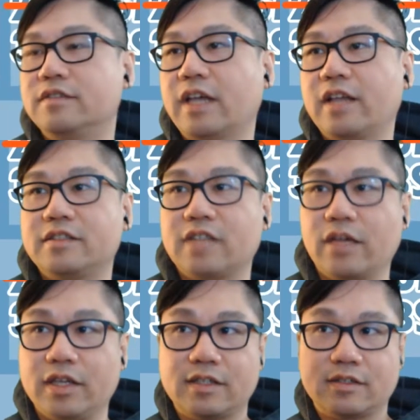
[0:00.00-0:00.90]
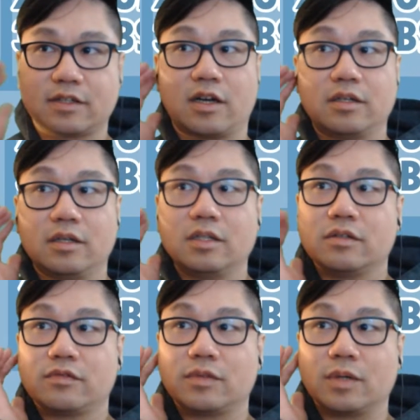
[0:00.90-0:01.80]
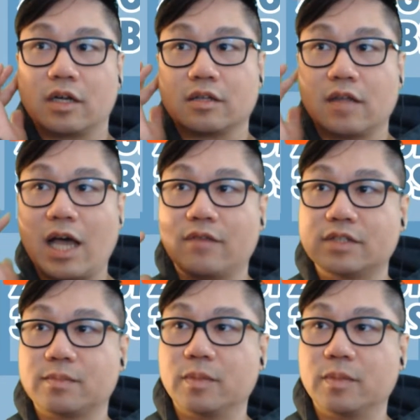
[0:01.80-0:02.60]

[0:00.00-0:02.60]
Daylight savings has occurred for a lot of us.